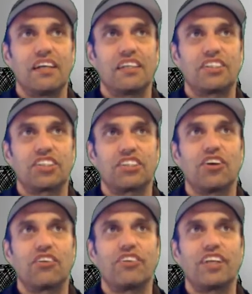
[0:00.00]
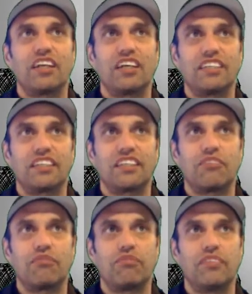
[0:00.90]
It's just not realizing that
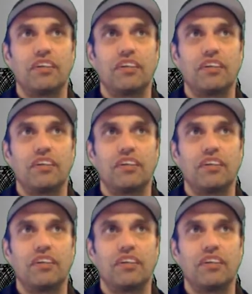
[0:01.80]
I'm